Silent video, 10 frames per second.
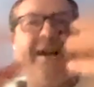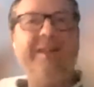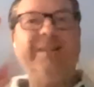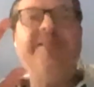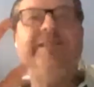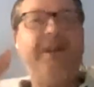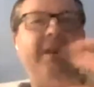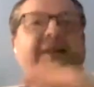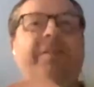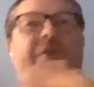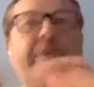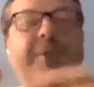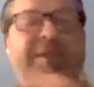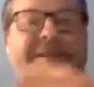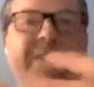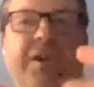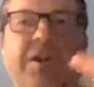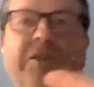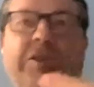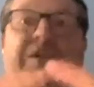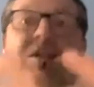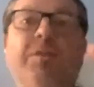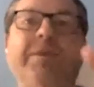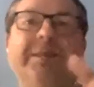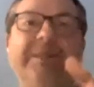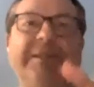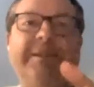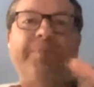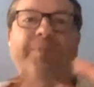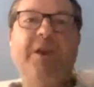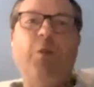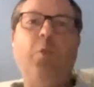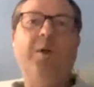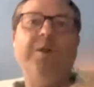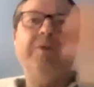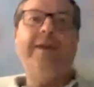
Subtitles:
And starting from this concept of unity, what